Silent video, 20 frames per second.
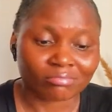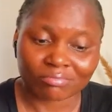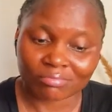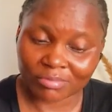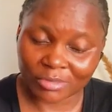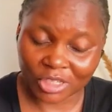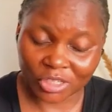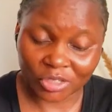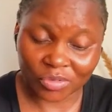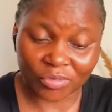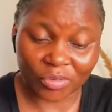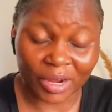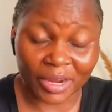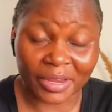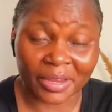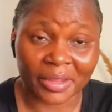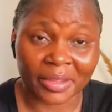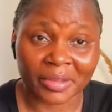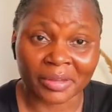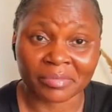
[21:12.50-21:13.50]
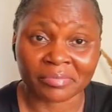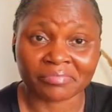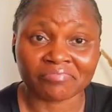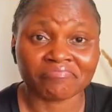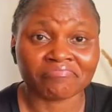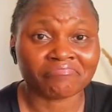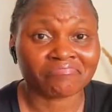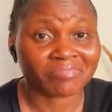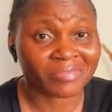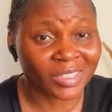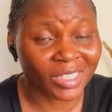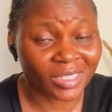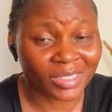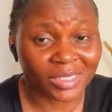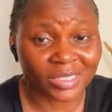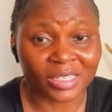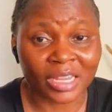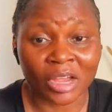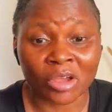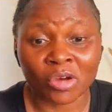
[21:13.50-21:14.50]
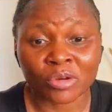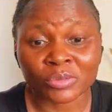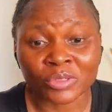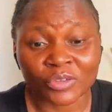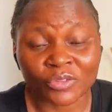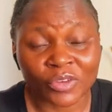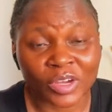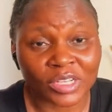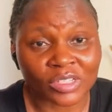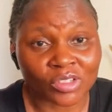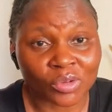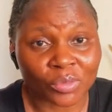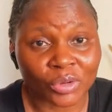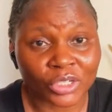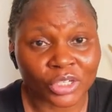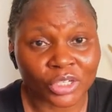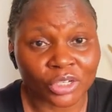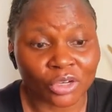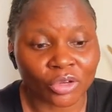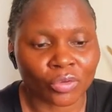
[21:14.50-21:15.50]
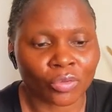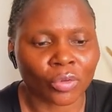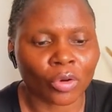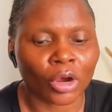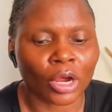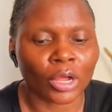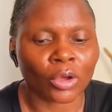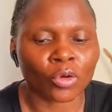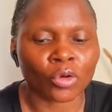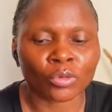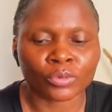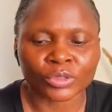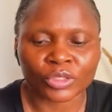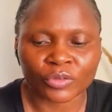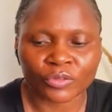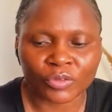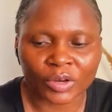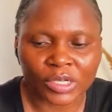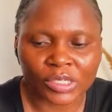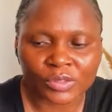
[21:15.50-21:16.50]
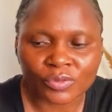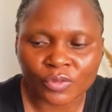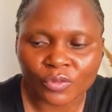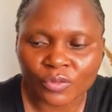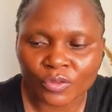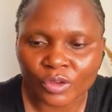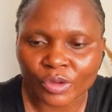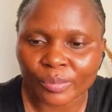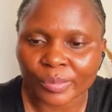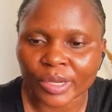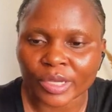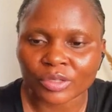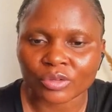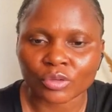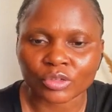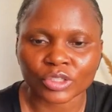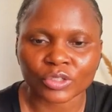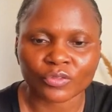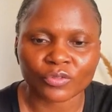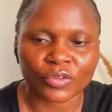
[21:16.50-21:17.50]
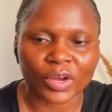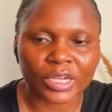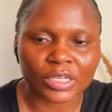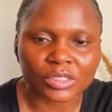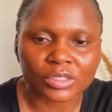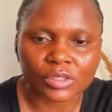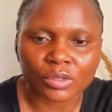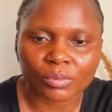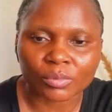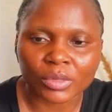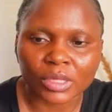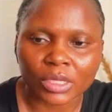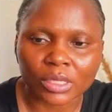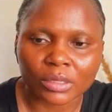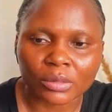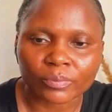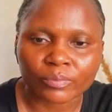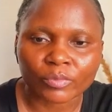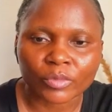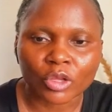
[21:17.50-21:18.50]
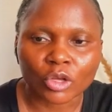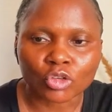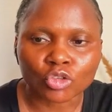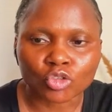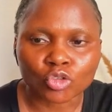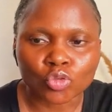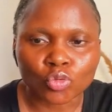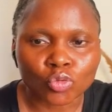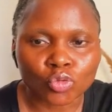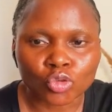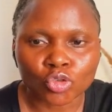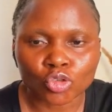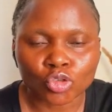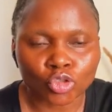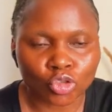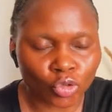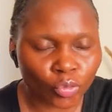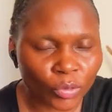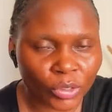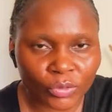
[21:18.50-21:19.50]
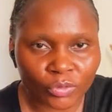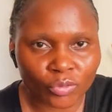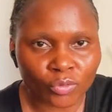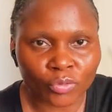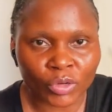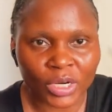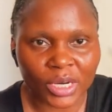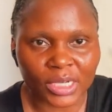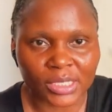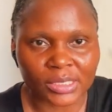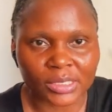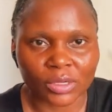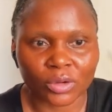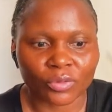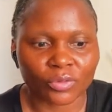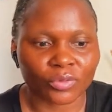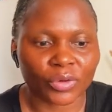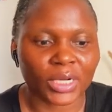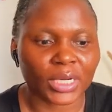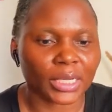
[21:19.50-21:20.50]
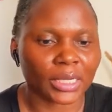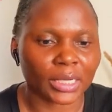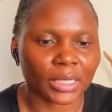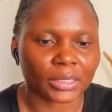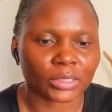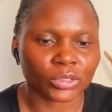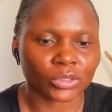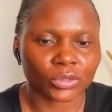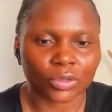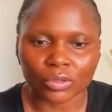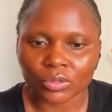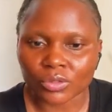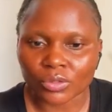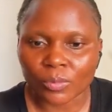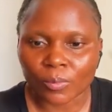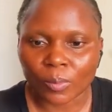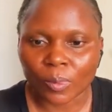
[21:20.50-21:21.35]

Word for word: this right here is it i hope she finds somebody new or i hope she finds fulfillment or she finds something good doing with herself rather than just